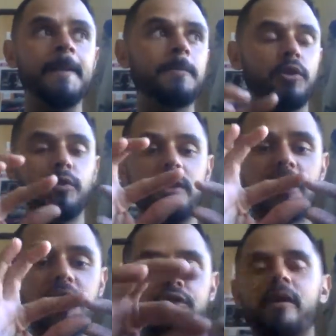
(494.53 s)
So it's
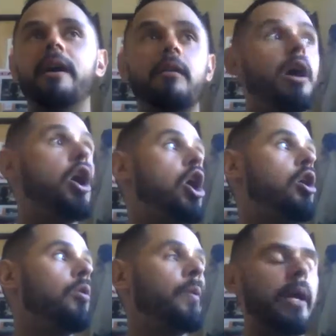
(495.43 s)
shredded
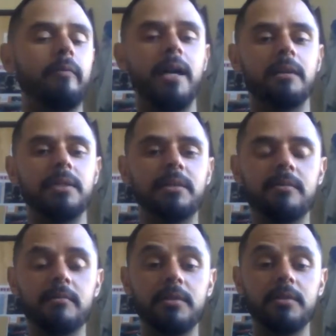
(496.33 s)
all the way around it.
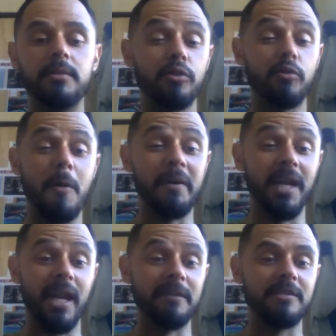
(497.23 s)
You don't know how many
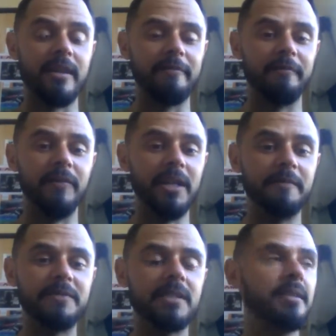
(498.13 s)
lives you have
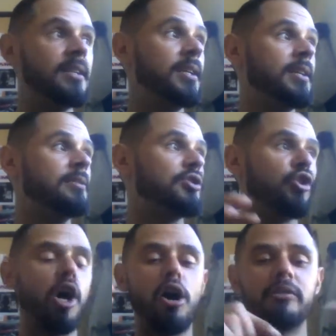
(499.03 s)
lived. So
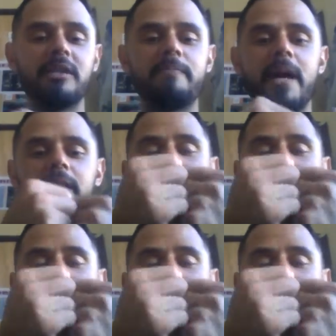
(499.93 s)
all these pineal